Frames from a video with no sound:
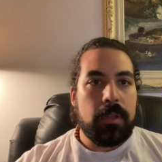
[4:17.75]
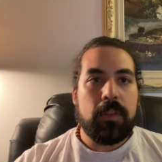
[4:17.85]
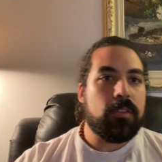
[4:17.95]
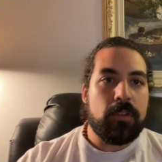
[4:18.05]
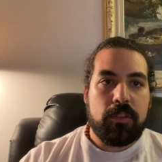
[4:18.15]

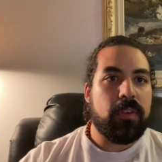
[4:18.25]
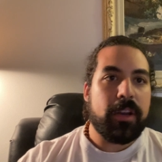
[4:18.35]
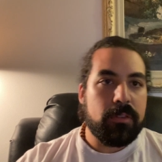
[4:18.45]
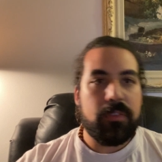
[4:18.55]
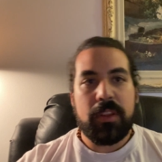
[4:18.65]
this looks very
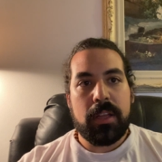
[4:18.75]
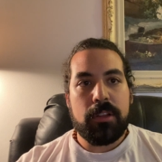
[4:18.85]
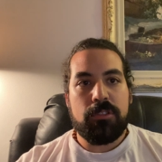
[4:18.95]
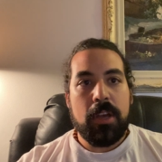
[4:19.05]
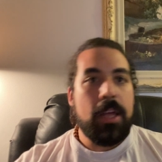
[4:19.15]
good for the
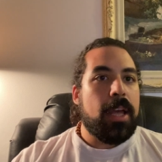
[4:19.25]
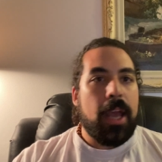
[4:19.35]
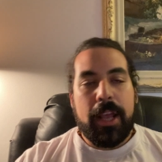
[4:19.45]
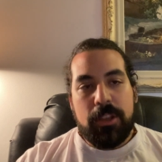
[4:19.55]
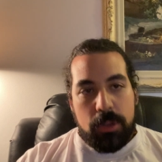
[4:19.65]
English.
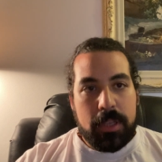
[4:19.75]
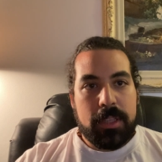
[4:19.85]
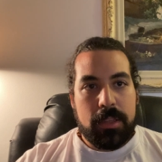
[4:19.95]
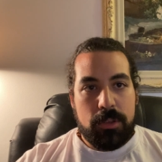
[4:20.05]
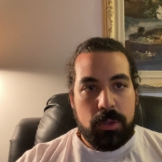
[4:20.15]
And you
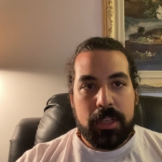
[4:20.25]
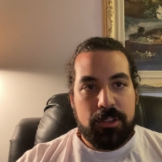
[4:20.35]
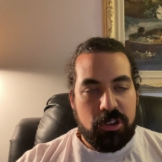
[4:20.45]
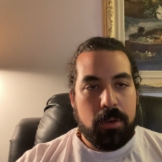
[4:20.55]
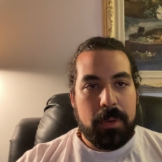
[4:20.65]
look at, you look at
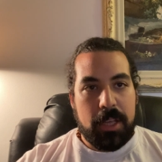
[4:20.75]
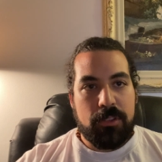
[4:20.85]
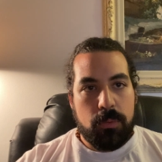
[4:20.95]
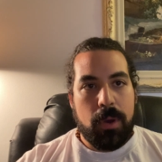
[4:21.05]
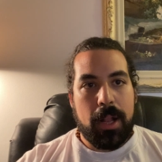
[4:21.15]
Germany
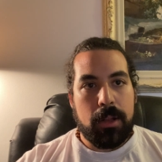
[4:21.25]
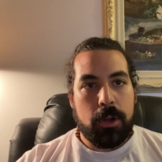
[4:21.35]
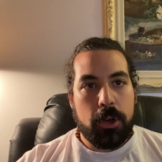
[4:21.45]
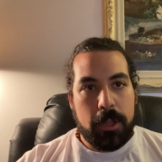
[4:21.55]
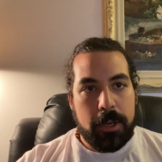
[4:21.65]
as well
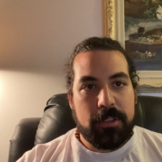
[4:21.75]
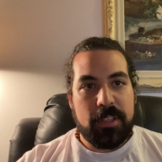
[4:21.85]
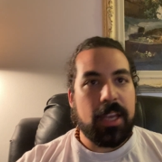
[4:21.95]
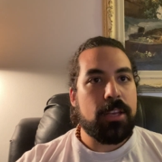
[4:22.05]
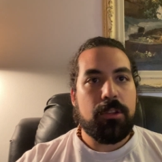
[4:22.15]
earlier
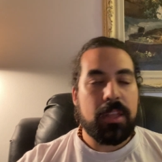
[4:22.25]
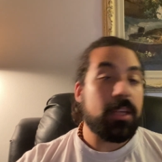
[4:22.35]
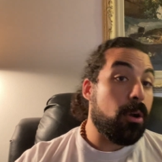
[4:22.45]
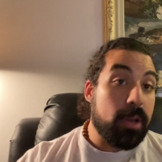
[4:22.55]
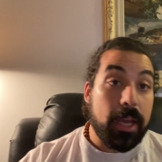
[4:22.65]
today and you
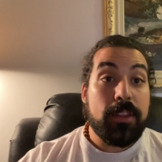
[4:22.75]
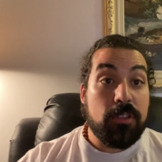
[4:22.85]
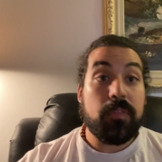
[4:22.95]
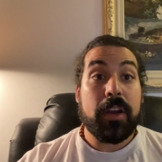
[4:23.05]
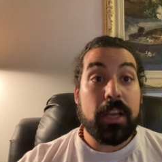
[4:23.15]
think, okay, this
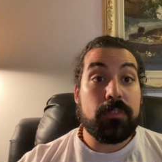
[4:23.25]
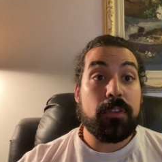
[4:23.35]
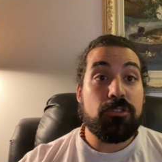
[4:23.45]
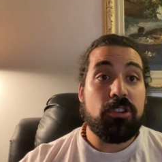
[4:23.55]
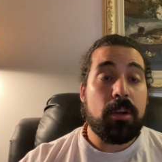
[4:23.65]
is very good for
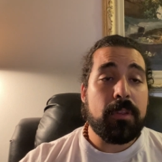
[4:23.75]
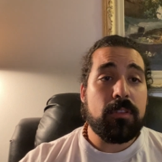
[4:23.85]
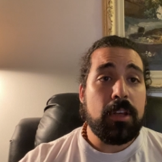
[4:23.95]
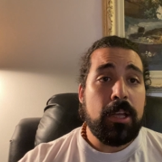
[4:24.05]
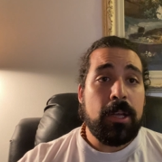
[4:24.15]
the
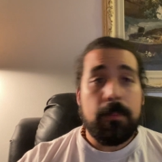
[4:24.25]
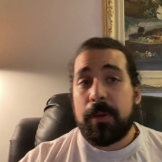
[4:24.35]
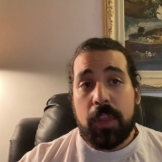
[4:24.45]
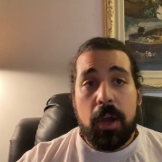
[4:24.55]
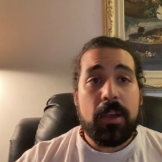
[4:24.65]
Germans.
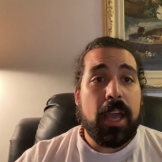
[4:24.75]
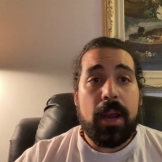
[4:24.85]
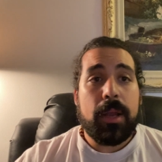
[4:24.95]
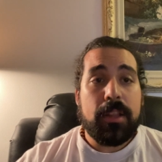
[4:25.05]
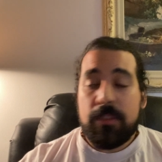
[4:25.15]
But the
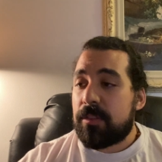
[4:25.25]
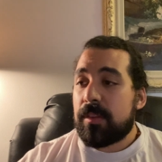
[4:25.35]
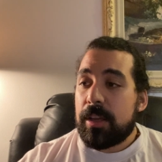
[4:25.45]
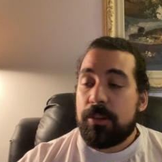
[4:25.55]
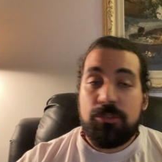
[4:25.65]

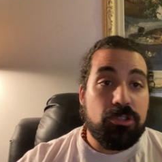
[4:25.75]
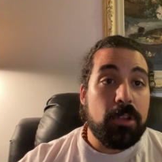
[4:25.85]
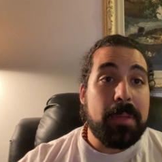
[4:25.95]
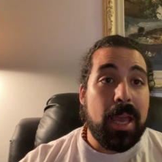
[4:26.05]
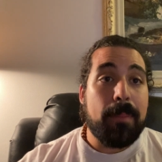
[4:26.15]
Hungarians
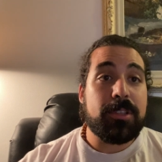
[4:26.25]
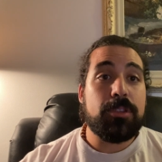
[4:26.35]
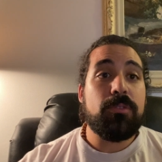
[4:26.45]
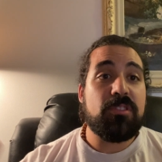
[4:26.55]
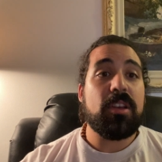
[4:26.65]
should be able to
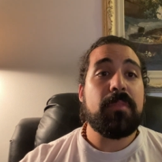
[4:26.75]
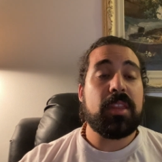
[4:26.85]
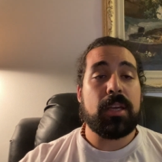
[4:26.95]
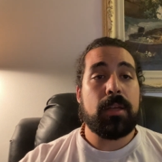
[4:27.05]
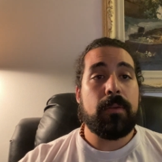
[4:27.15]
do
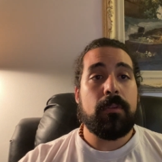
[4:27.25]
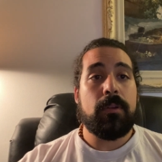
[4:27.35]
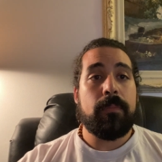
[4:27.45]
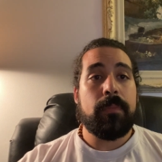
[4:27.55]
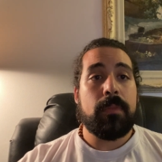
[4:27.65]
something.
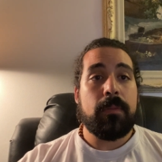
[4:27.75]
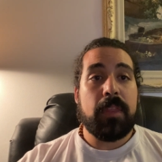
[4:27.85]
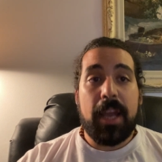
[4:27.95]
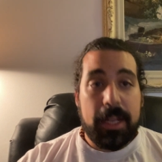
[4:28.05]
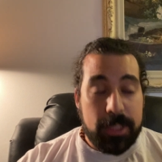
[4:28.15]

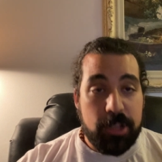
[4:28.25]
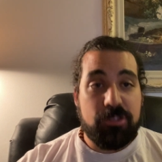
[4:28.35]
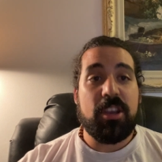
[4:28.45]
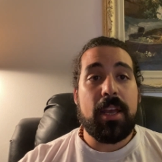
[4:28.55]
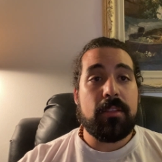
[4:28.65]
They had good
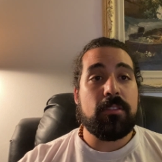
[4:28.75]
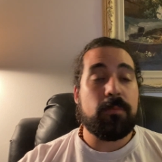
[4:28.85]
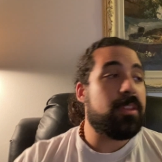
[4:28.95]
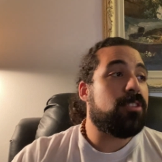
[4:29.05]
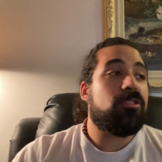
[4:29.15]
chances,
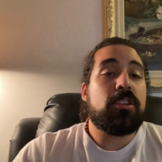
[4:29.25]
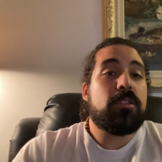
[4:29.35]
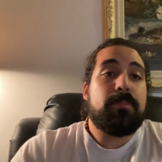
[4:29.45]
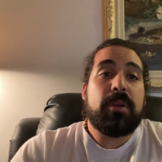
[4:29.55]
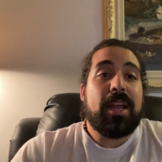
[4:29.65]
but they just
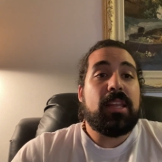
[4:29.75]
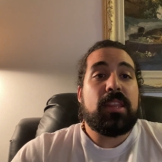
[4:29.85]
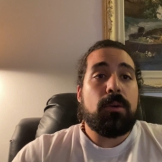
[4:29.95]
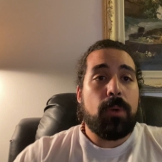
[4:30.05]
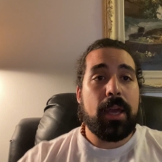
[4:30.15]
couldn't put
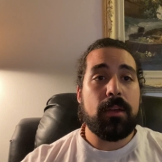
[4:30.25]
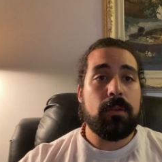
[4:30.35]
anything away.